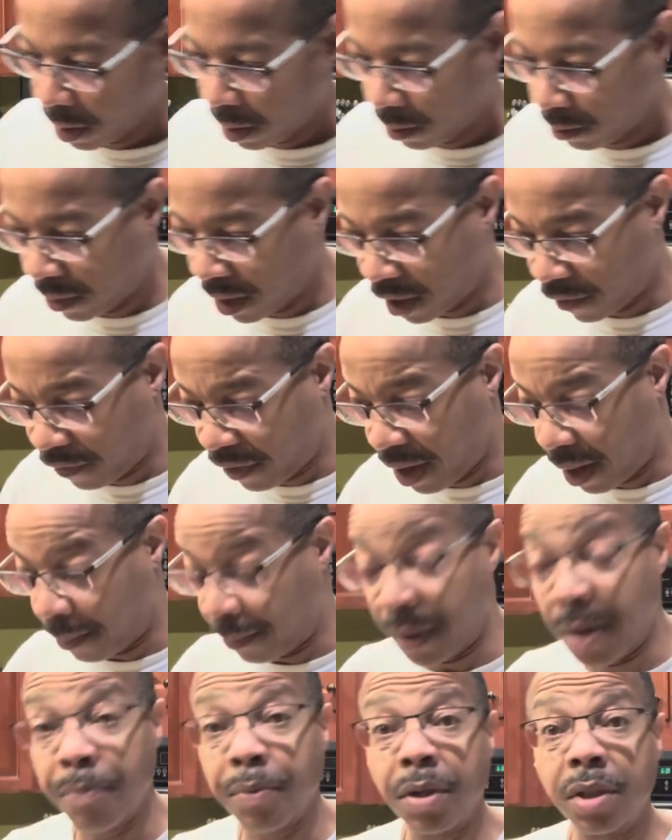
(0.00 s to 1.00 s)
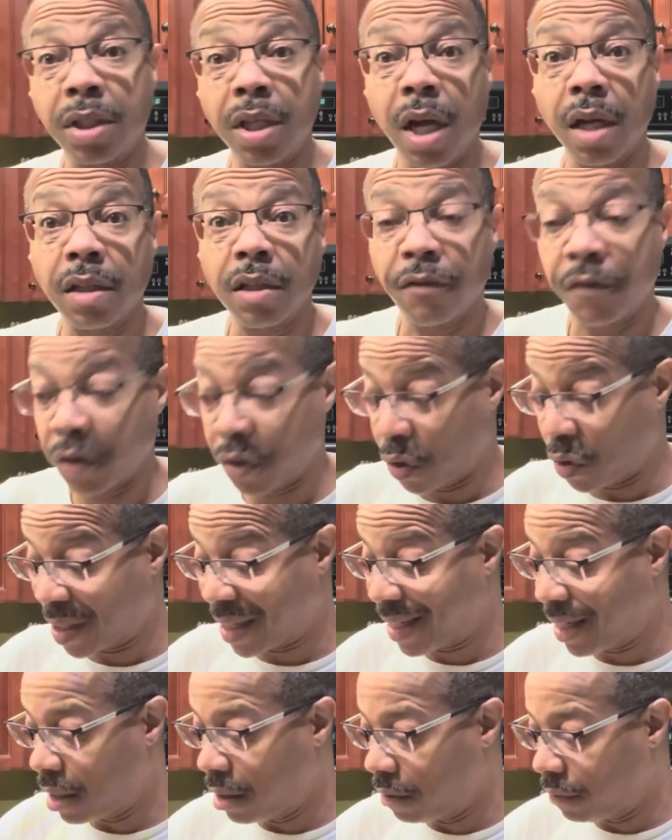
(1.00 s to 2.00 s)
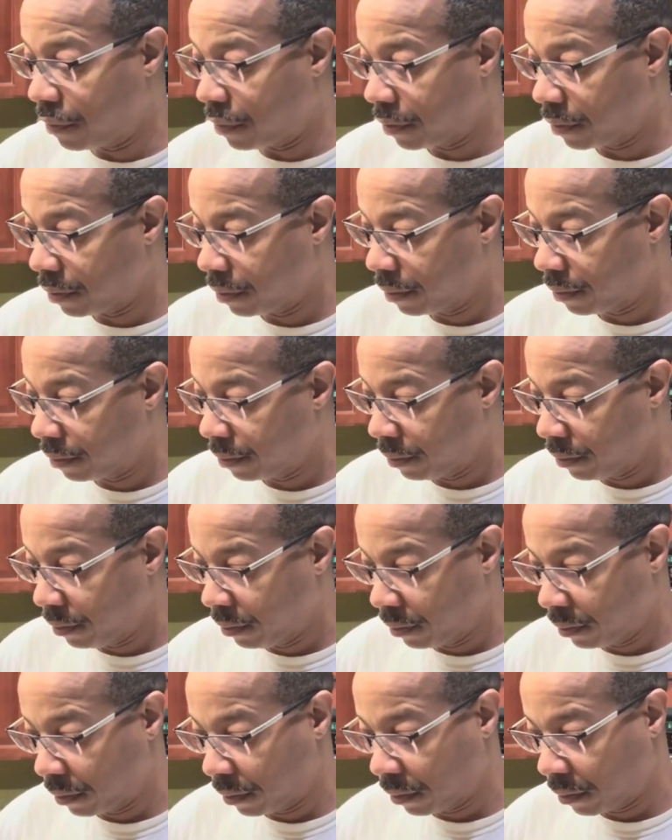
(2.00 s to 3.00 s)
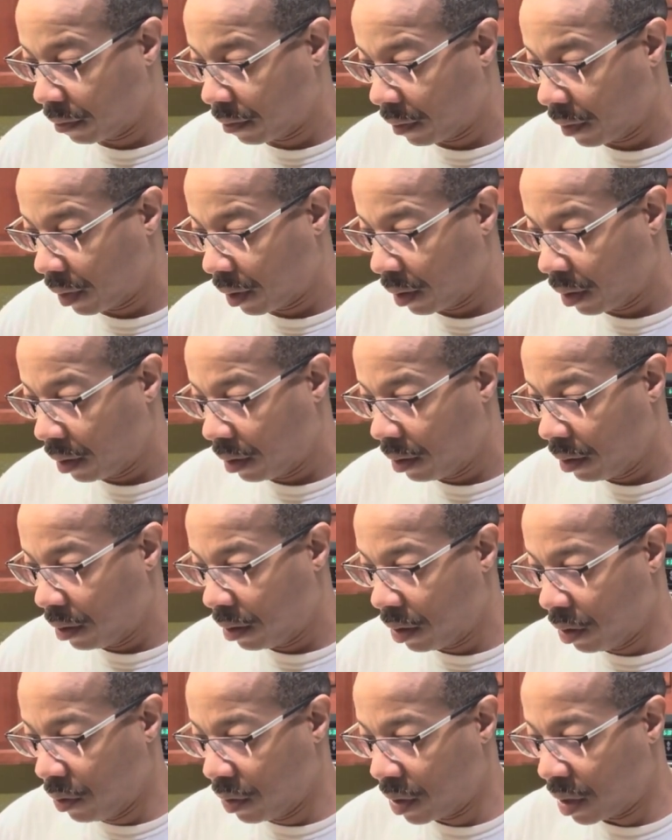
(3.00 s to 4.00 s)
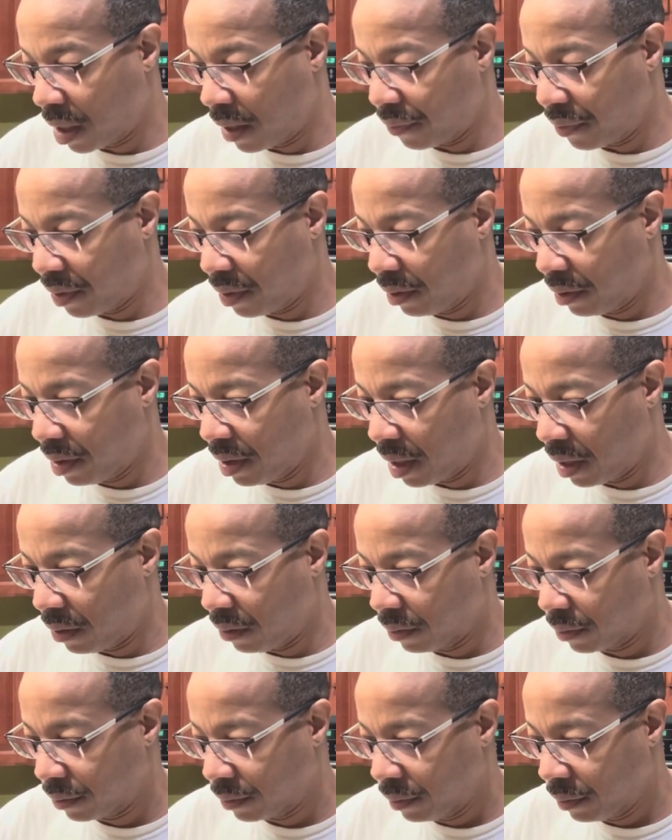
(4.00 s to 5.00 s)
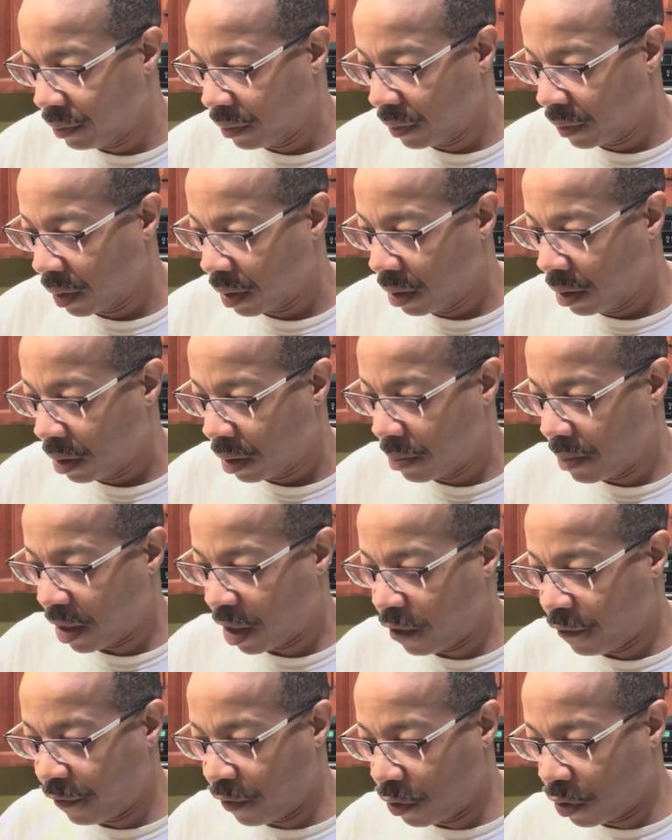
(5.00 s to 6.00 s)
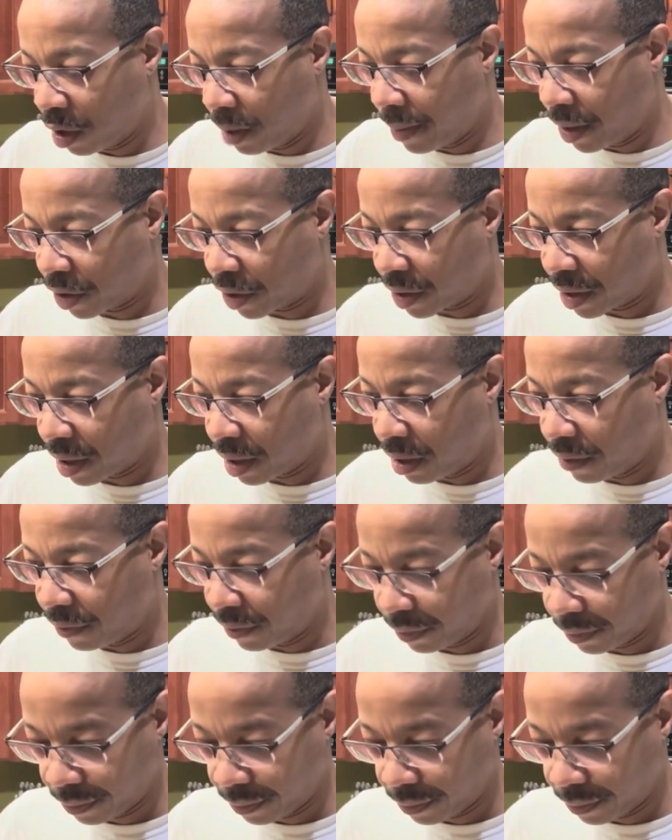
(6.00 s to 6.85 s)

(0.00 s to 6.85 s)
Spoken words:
Matter of fact, be productive for yourself. Do something, you know, to make you feel good about yourself.